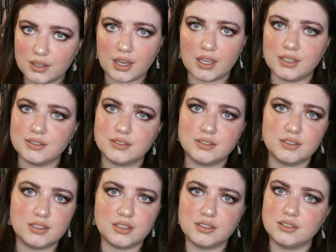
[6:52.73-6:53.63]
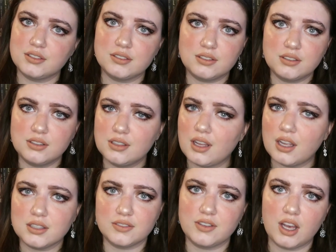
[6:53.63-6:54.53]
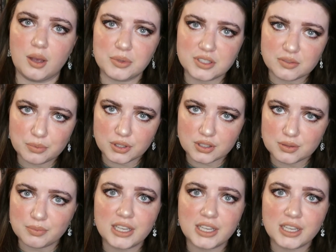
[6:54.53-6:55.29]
Guys, there's lots of copies of books.